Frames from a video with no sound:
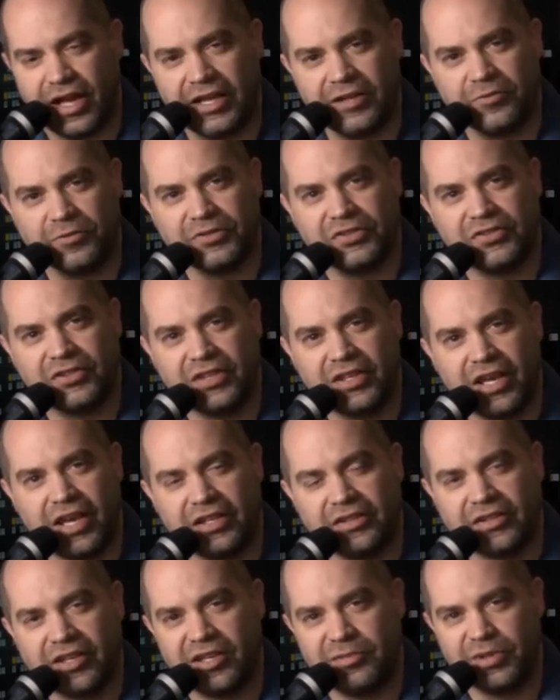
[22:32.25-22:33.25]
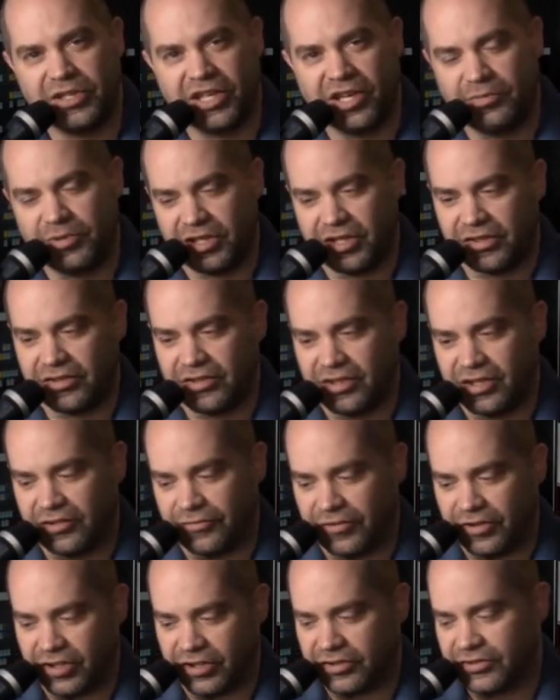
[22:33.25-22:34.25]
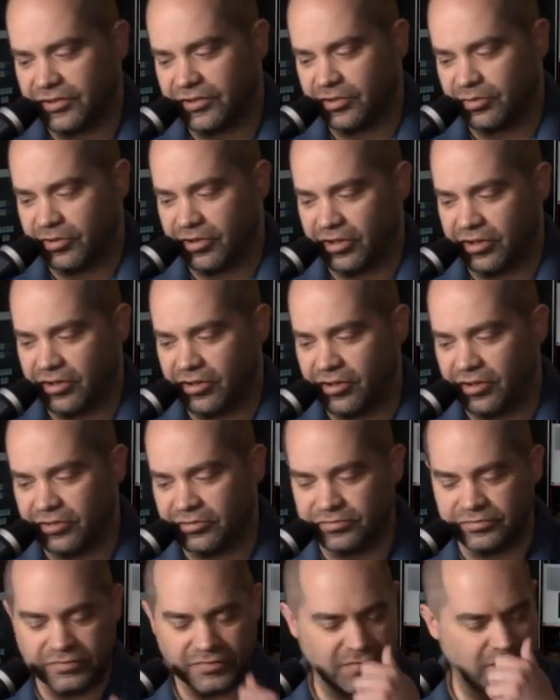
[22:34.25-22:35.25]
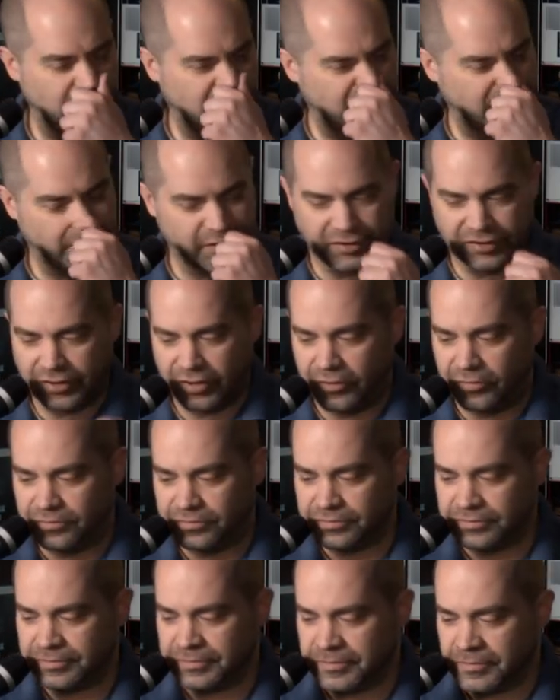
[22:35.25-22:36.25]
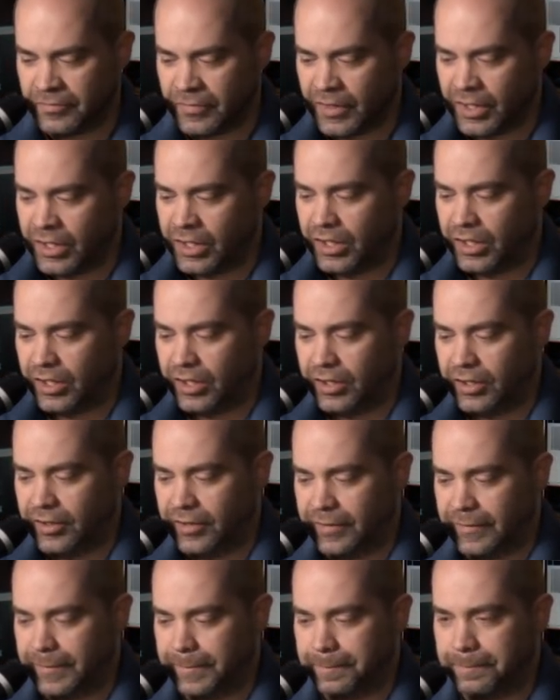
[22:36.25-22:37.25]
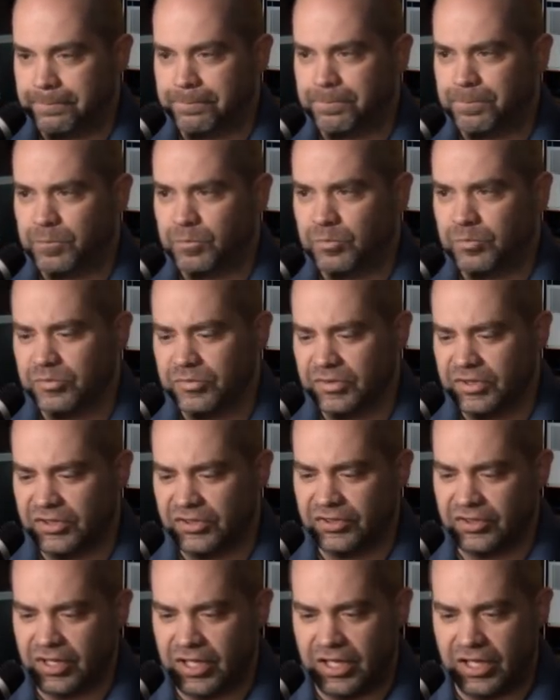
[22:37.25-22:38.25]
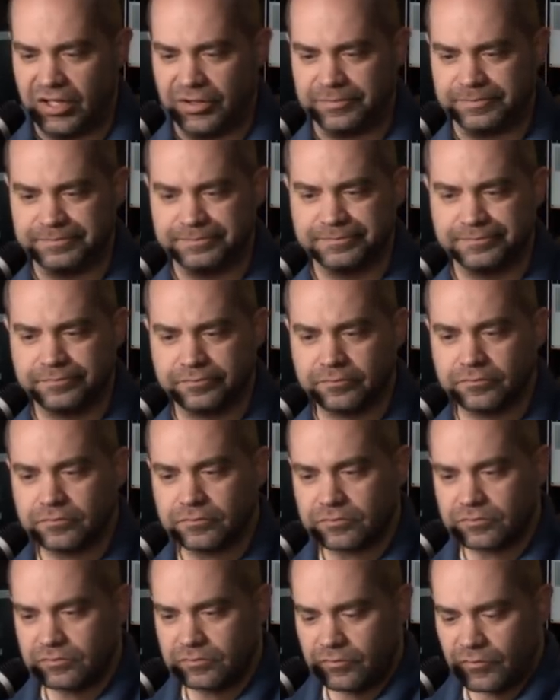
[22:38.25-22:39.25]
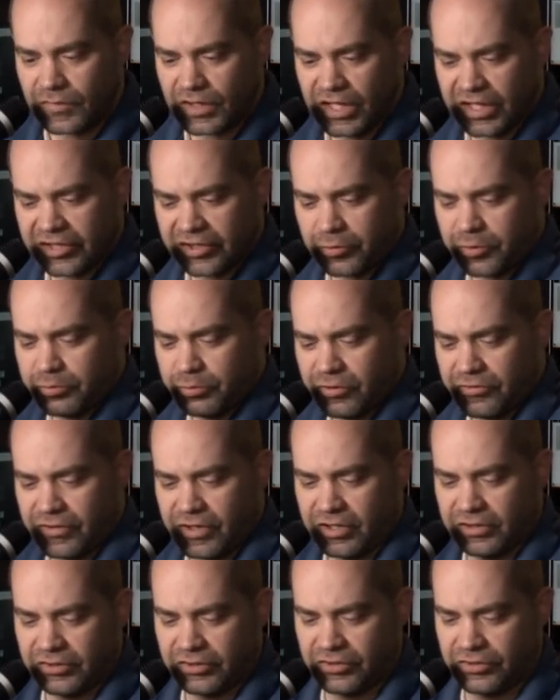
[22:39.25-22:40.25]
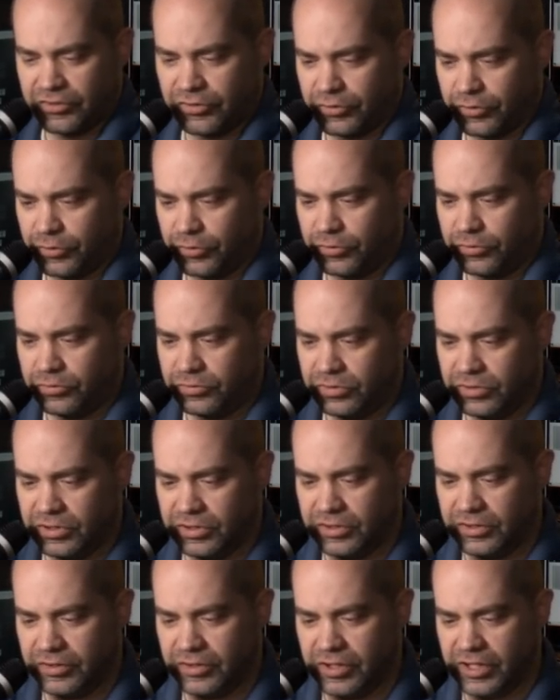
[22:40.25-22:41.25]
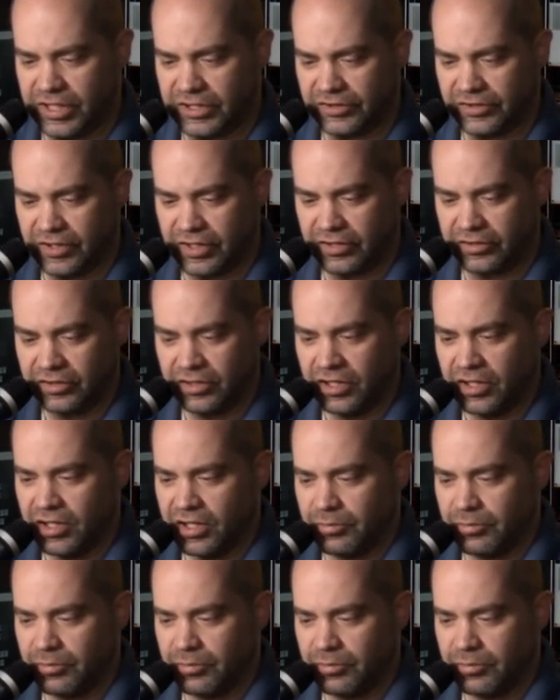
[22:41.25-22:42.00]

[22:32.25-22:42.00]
I don't see eight K becoming a thing for the consumer at all. So, um, let's see. I guess I'm going to move on to the next thing.